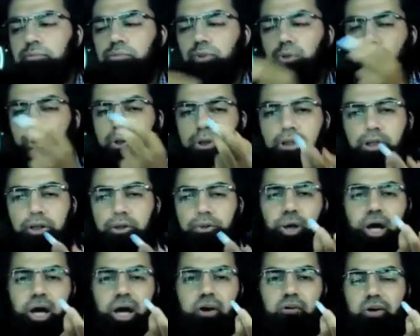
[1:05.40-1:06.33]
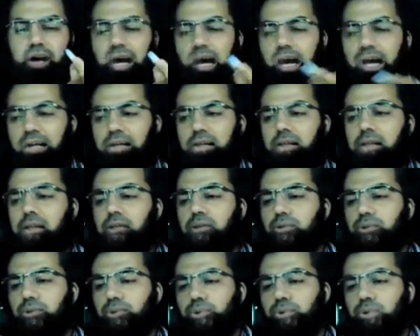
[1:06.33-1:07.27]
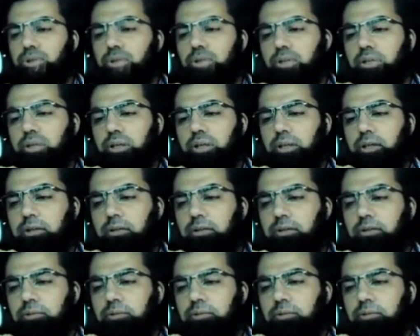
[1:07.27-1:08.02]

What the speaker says: so you need to have at least two circuits.